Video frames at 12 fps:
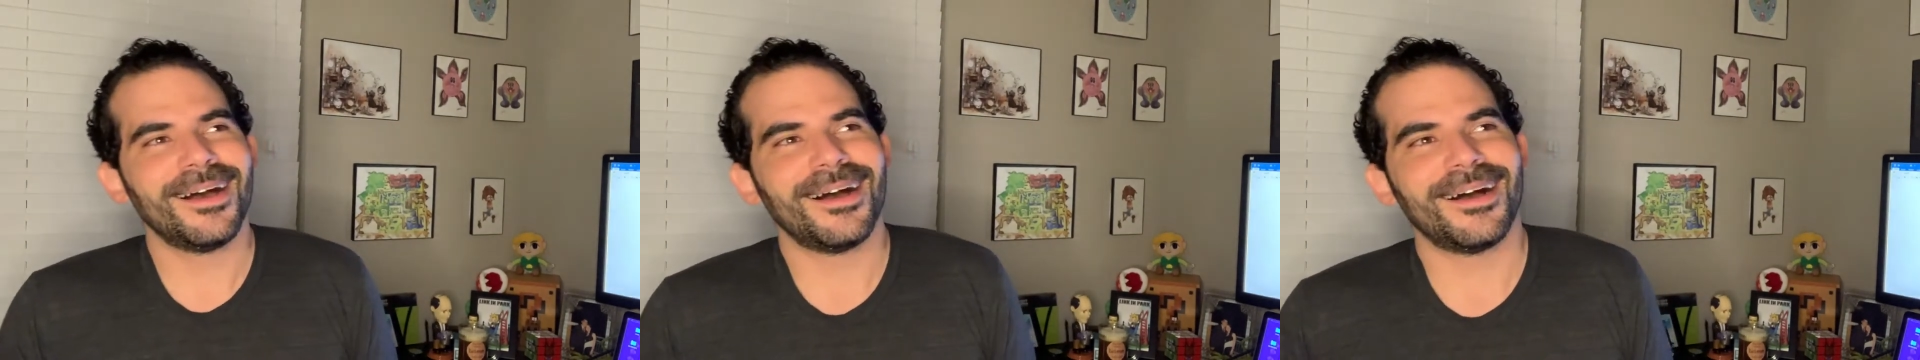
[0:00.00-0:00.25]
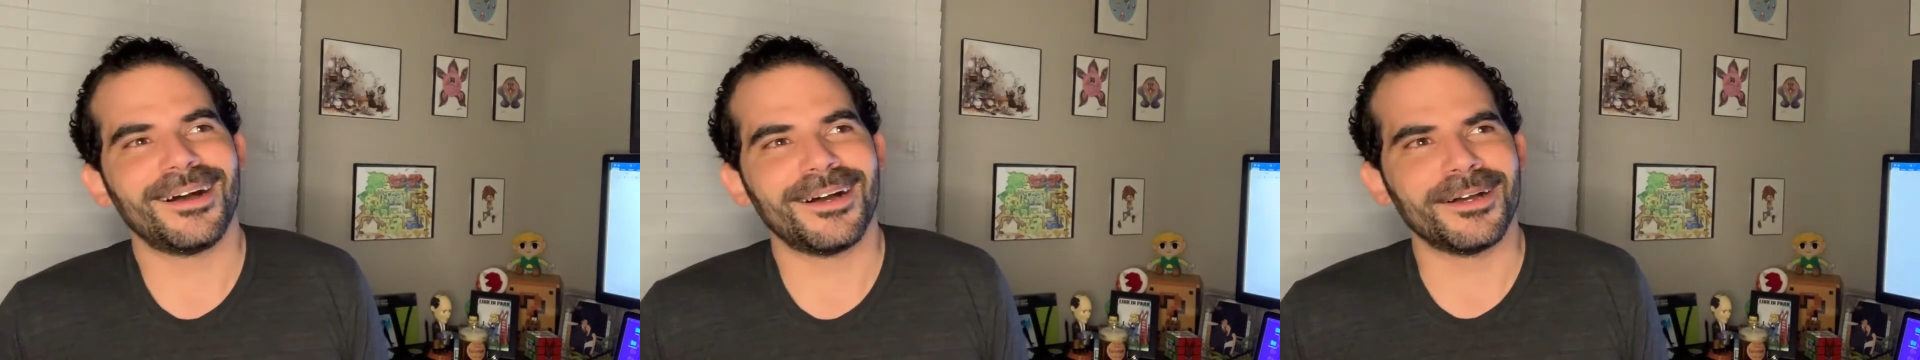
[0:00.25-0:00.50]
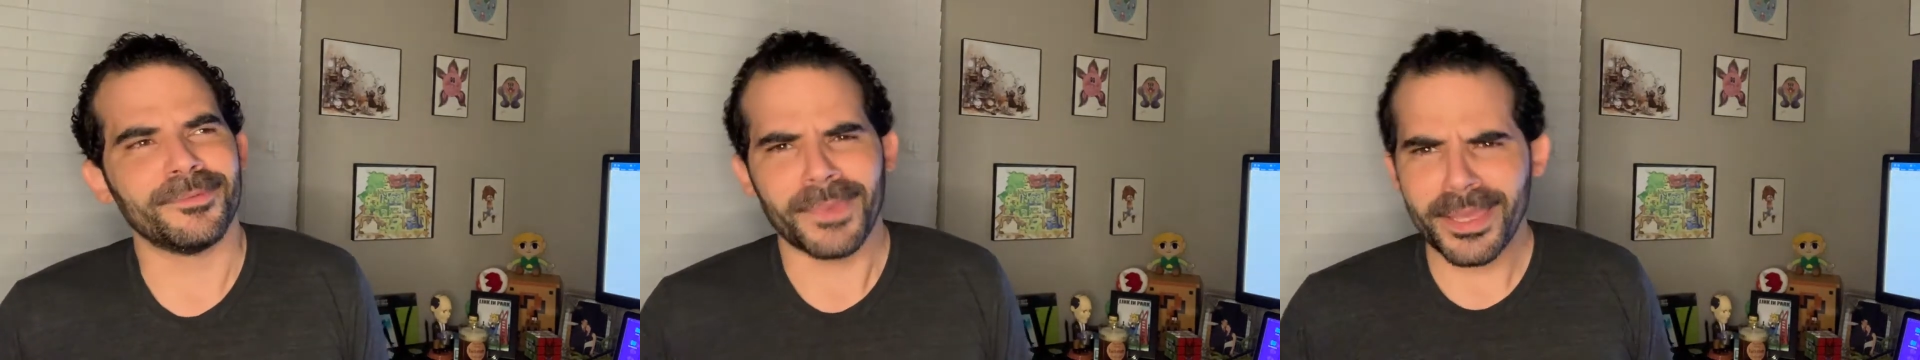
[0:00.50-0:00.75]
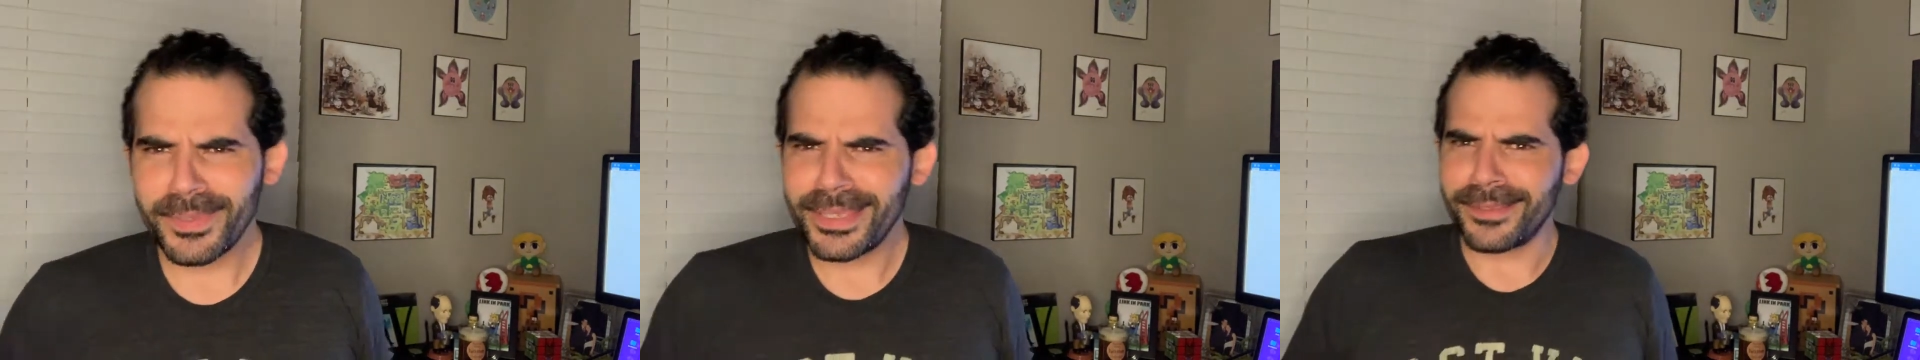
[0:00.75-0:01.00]
Uh,
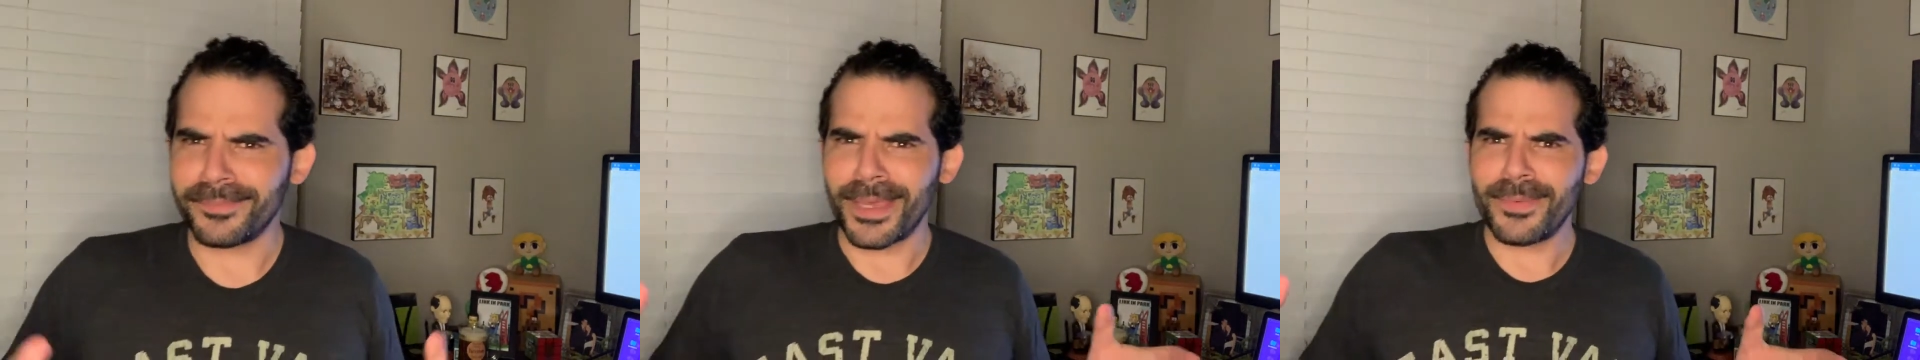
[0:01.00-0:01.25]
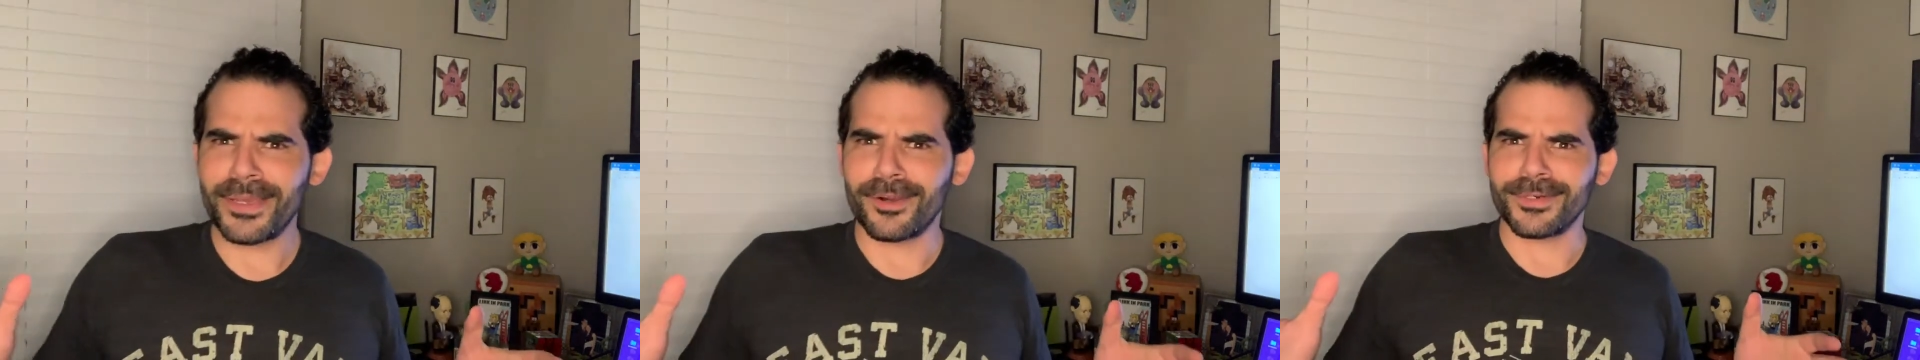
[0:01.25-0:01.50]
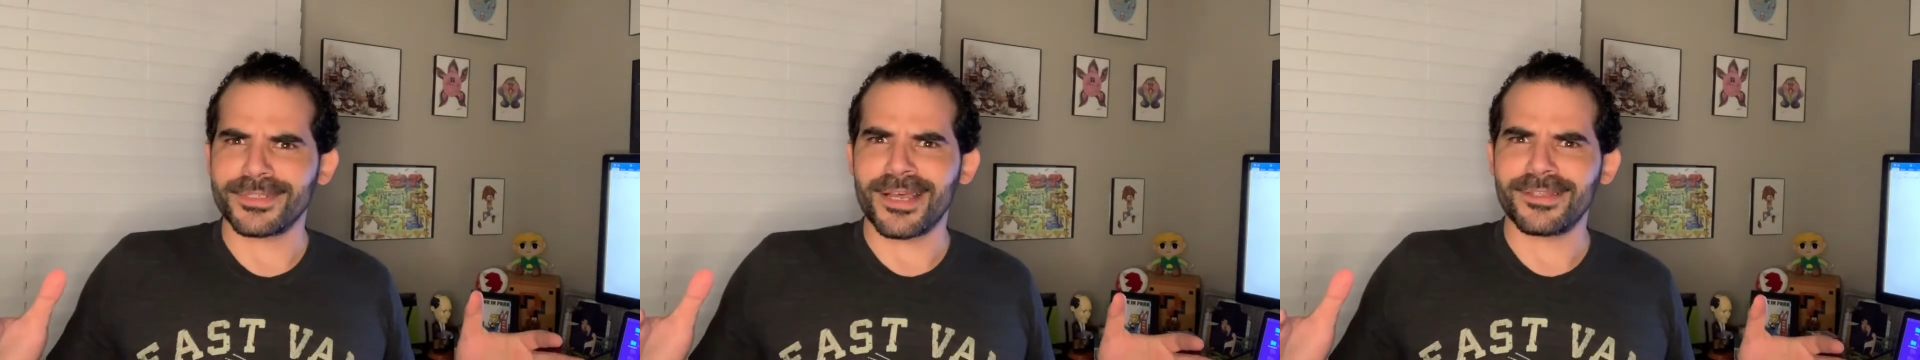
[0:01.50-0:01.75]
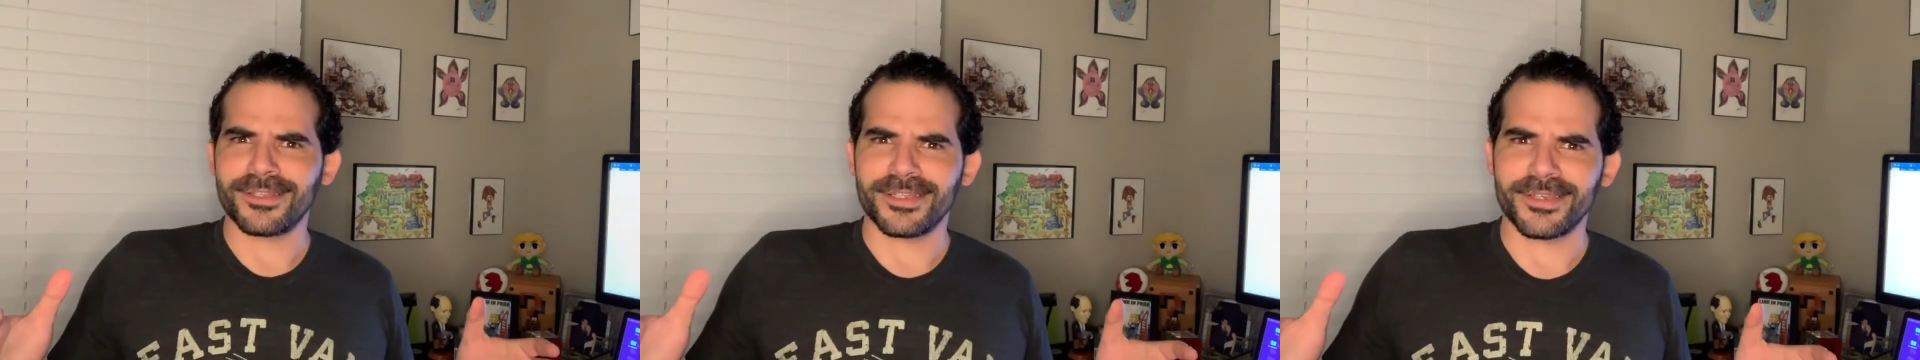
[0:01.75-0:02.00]
maybe maybe
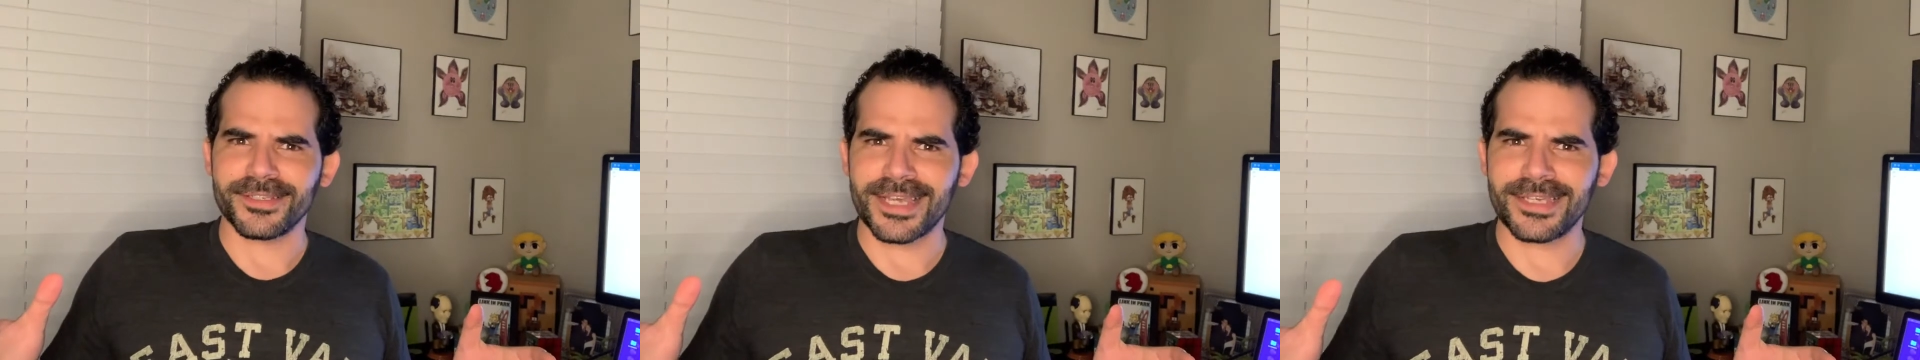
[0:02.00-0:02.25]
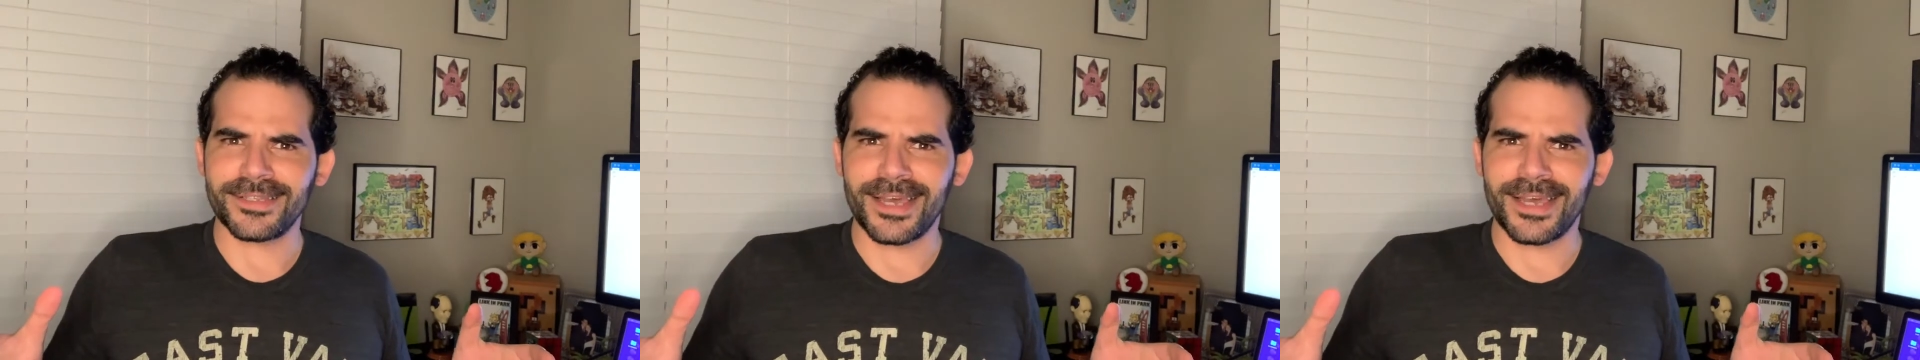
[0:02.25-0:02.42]
horizontally because I,